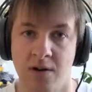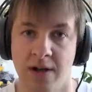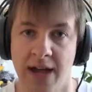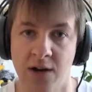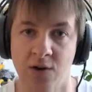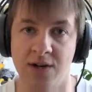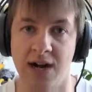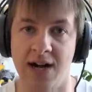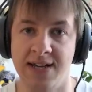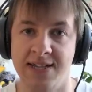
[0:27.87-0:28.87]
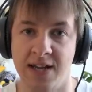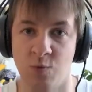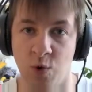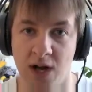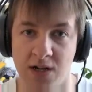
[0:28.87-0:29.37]
Hello guys
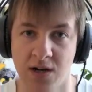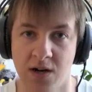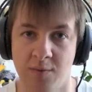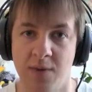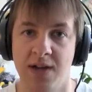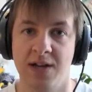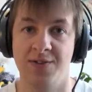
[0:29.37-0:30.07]
and welcome.